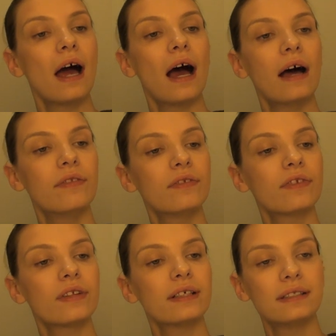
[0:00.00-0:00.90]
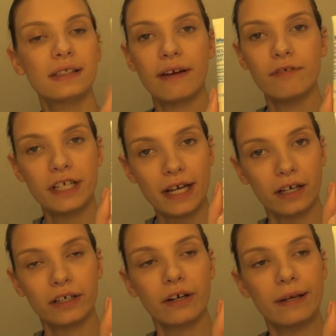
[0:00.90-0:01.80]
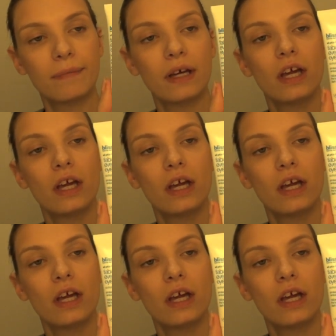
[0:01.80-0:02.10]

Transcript: and this is the everyday eye cream.